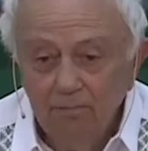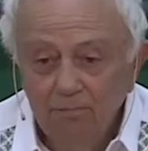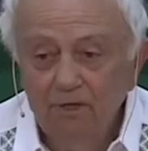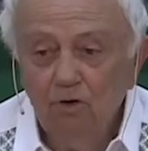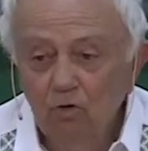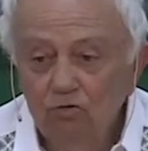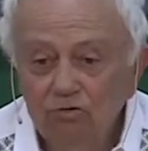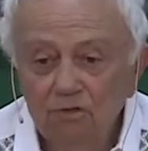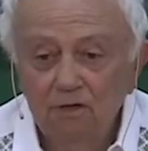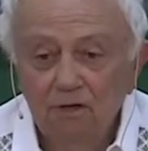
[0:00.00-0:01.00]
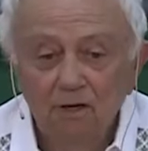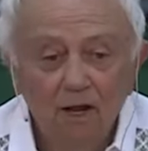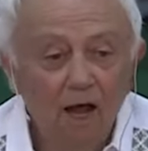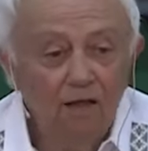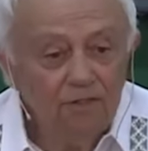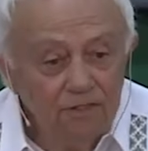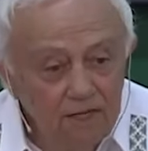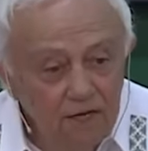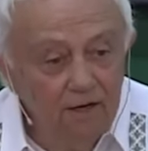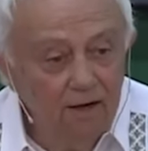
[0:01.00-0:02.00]
Because uh, I
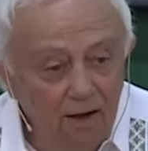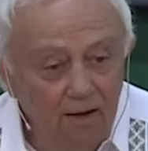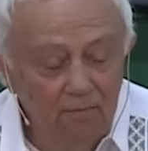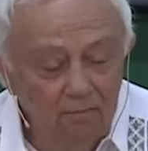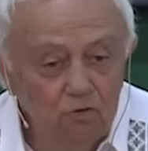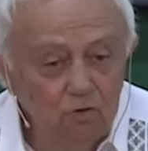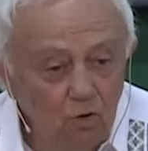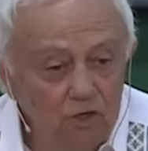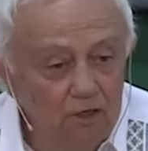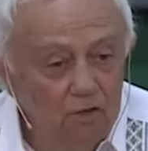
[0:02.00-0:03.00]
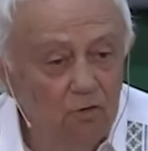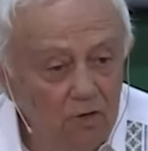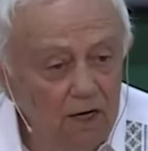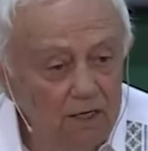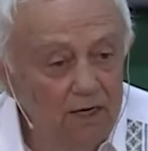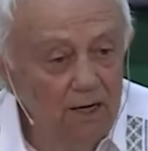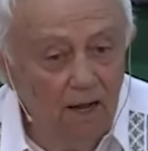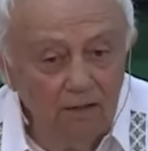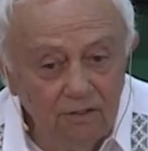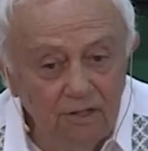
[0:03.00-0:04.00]
think I'm talking correctly.
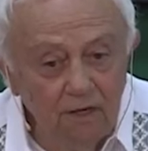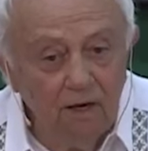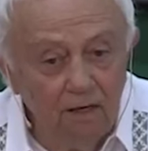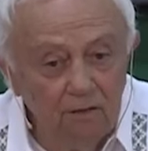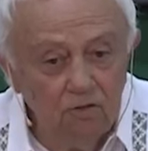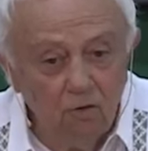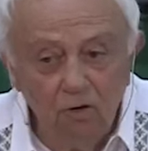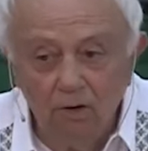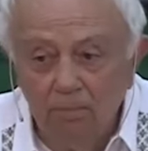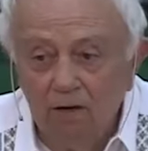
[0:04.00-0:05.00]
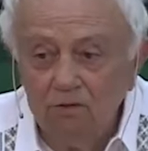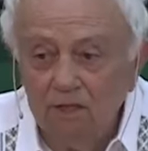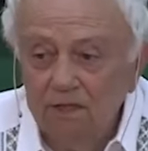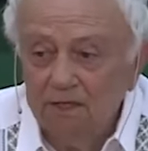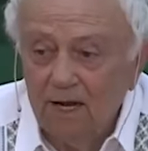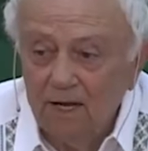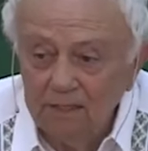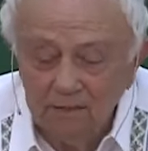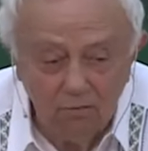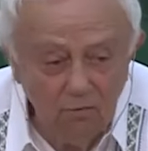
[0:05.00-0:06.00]
I think I talk about the
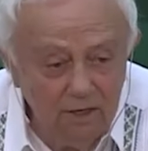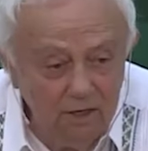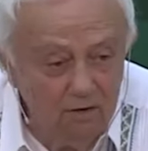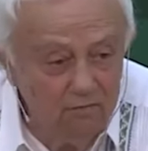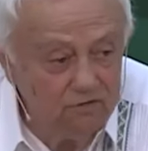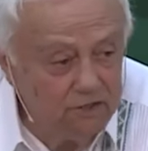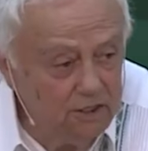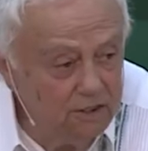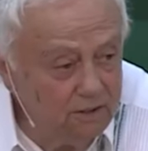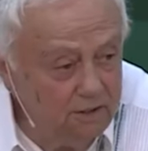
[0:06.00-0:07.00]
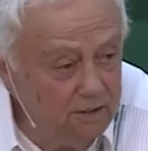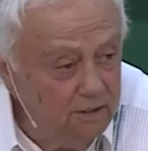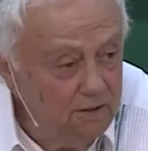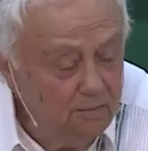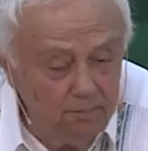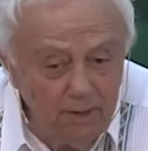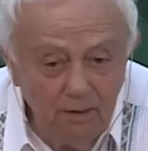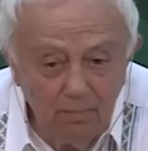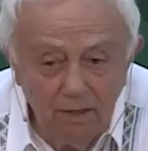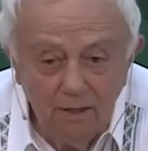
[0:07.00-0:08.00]
right way of treating
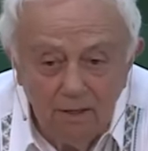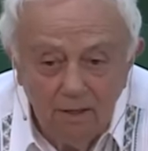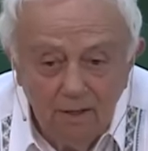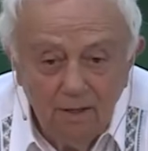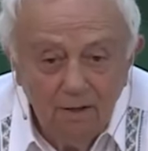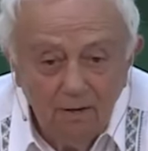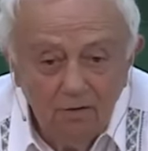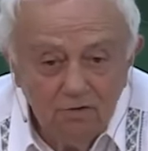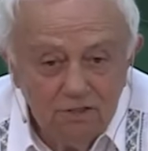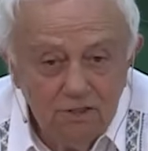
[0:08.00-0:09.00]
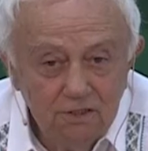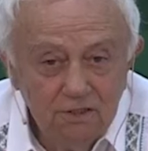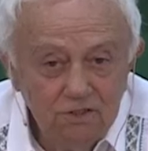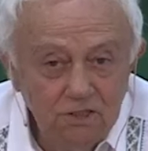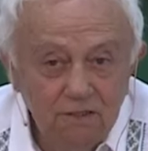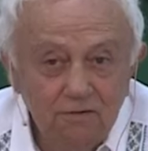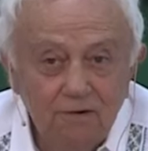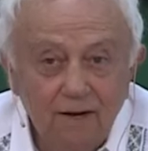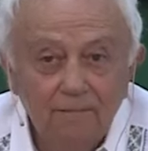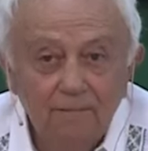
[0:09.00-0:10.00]
people, you see,
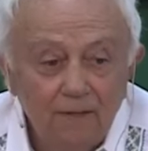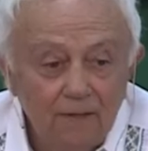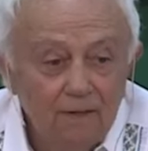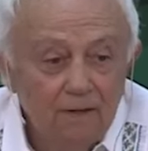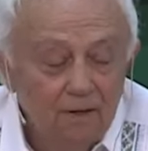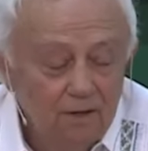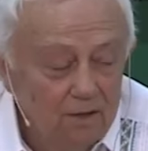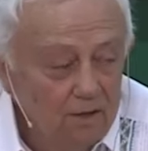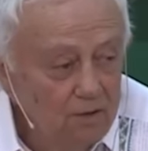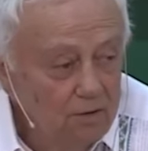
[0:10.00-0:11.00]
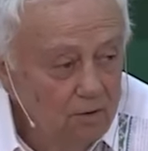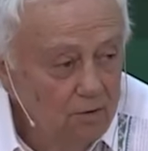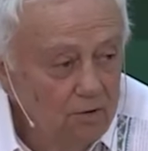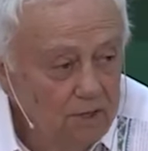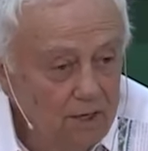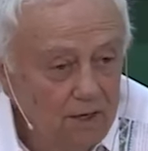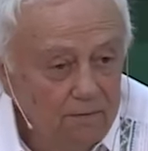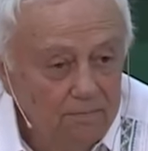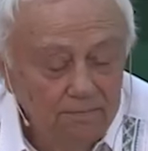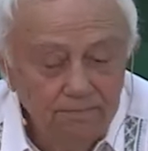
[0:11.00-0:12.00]
etc. Okay,
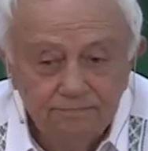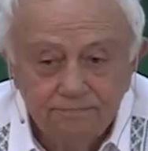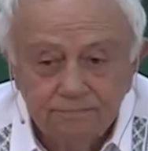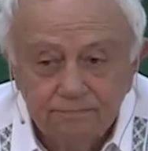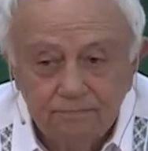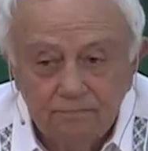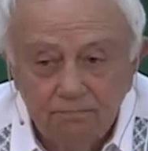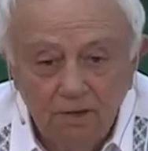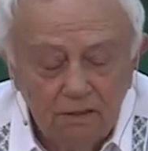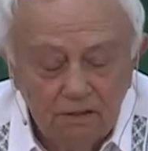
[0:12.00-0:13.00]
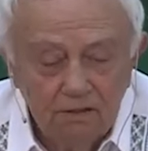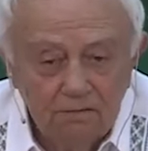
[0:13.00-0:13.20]
but